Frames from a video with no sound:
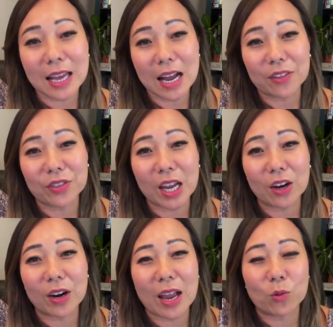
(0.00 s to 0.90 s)
said out
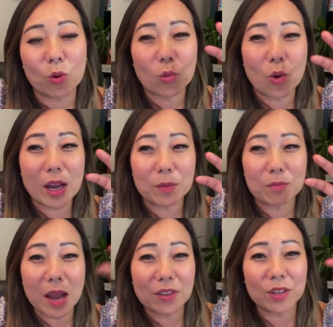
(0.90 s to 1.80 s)
there and
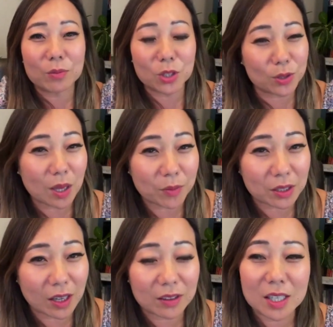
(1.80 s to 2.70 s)
what made them do
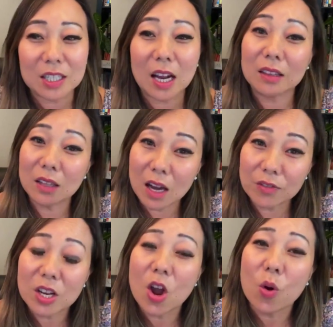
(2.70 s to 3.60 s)
something like this. And I
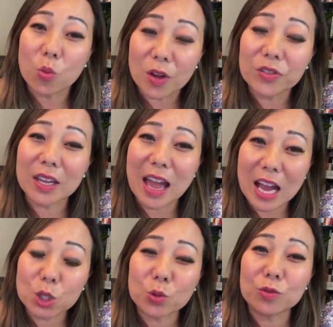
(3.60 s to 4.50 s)
loved what the
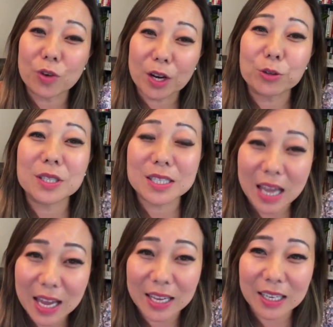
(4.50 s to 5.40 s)
actual writer
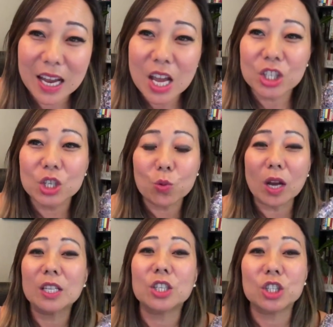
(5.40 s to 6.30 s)
said. She
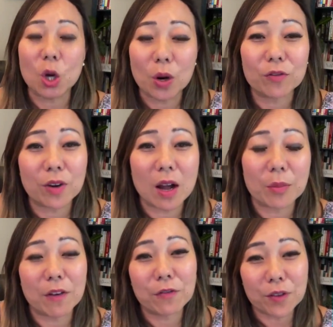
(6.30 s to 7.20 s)
wanted to show it
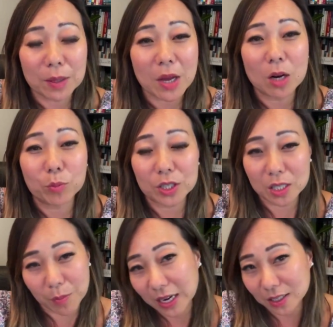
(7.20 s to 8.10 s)
from a female
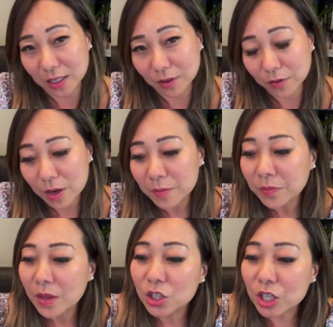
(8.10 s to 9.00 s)
perspective.
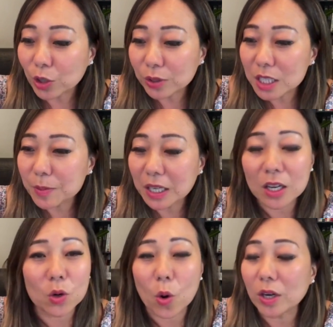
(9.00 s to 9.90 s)
Generally
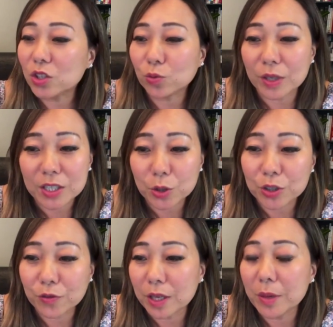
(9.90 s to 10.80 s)
speaking, according to
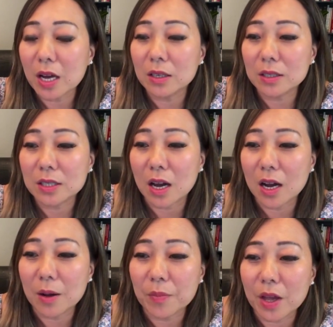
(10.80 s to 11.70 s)
research, males
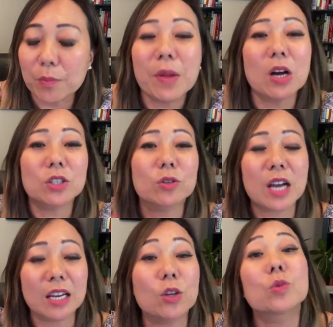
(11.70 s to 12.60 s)
are
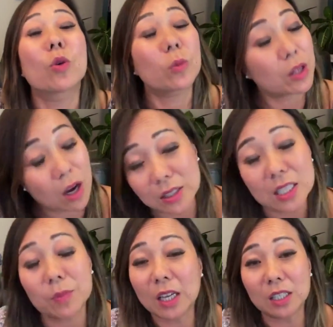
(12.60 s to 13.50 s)
diagnosed more with
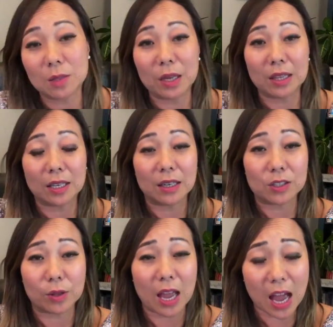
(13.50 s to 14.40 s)
autism. That doesn't mean they
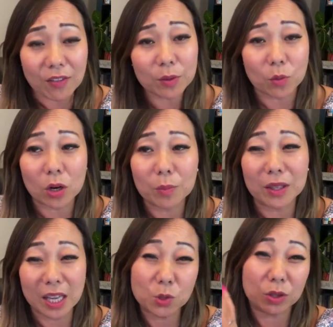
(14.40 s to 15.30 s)
necessarily have it more,
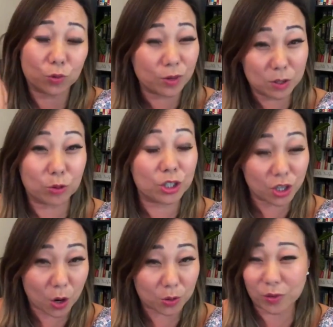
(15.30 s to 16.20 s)
but that's what the research
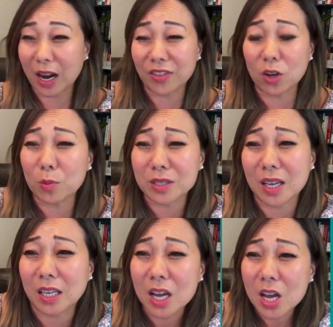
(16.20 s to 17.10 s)
shows, right? I think
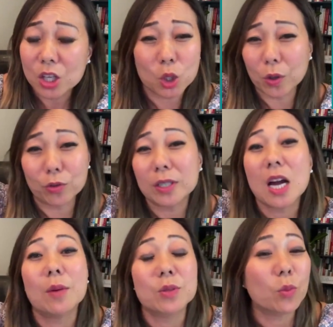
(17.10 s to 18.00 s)
almost like 2 or 3
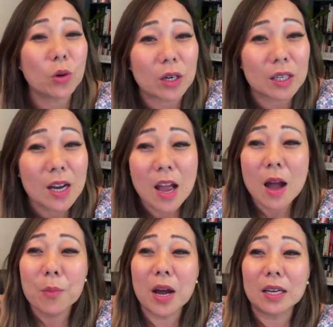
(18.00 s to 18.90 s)
times more.
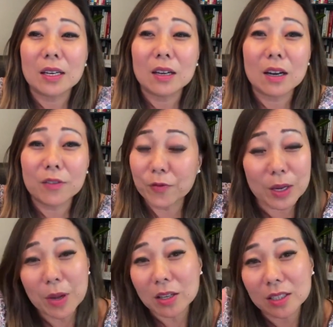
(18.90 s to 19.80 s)
But
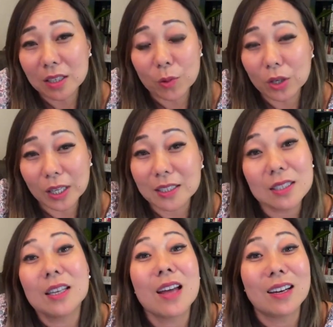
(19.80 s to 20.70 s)
females, we don't get
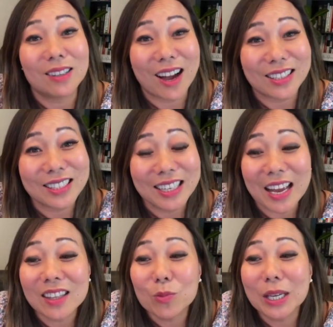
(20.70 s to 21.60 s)
to see that a lot.
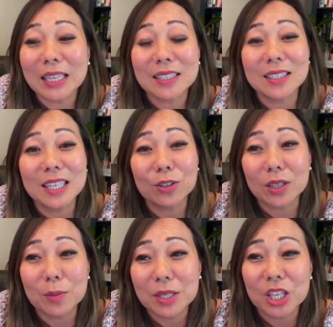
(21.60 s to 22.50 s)
And then we get to see
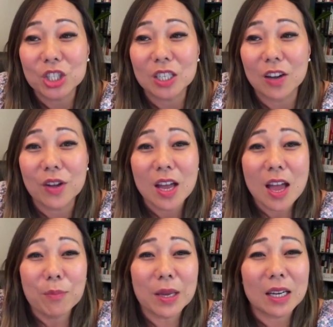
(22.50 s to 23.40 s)
her in a position of
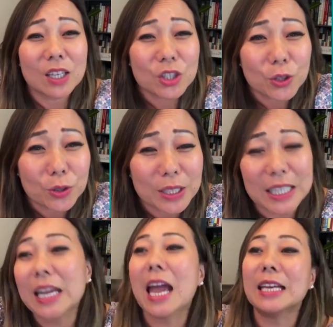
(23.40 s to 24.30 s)
being an
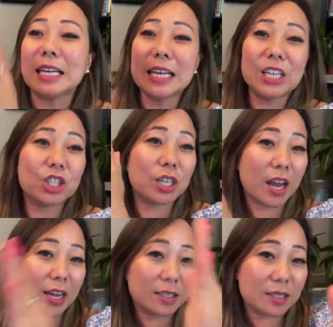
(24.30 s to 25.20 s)
attorney, and each
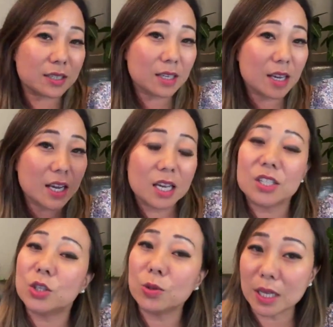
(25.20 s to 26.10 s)
case
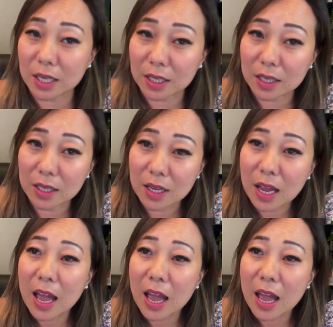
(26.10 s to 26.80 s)
is unique.